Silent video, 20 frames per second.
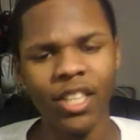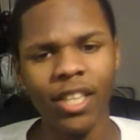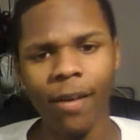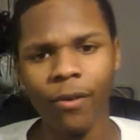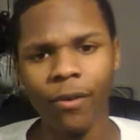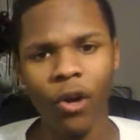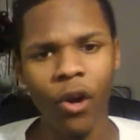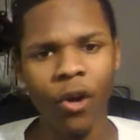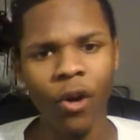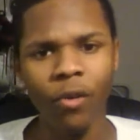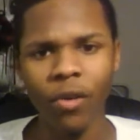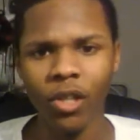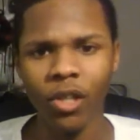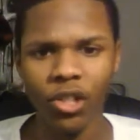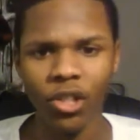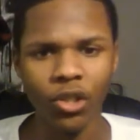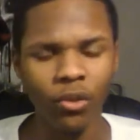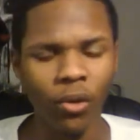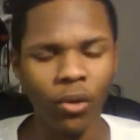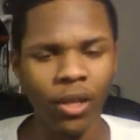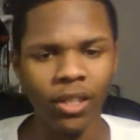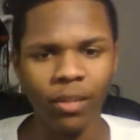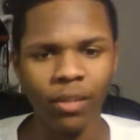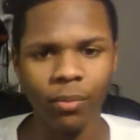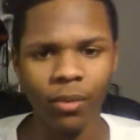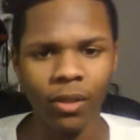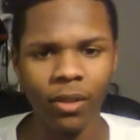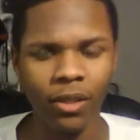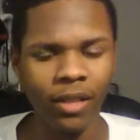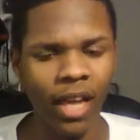Steph Curry would destroy
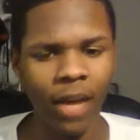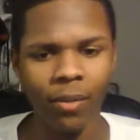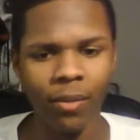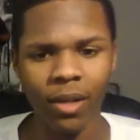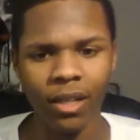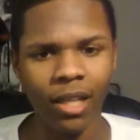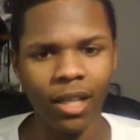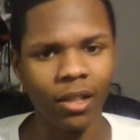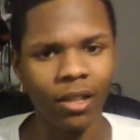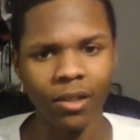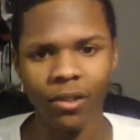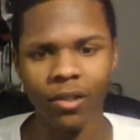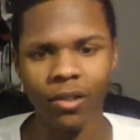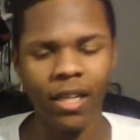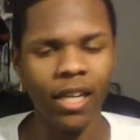Damian Lillard.